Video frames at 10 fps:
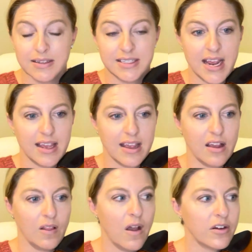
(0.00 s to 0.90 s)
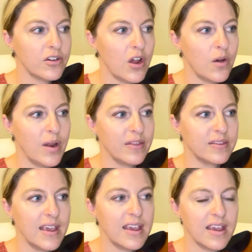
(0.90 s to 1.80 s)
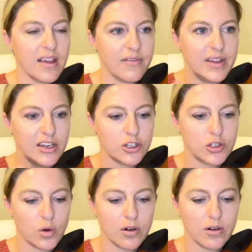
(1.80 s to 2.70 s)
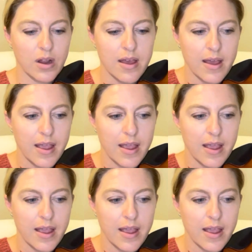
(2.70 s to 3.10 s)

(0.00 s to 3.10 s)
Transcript: It's taking a longer note and thinking of it in shorter